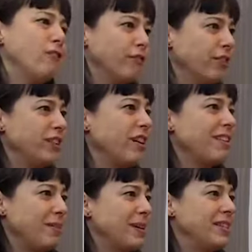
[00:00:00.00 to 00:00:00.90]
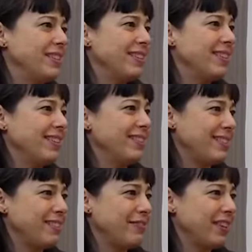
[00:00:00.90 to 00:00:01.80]
overly documented and
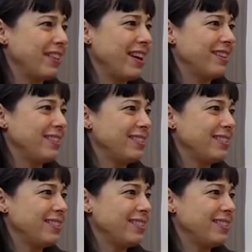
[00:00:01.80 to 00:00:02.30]
stuff like that.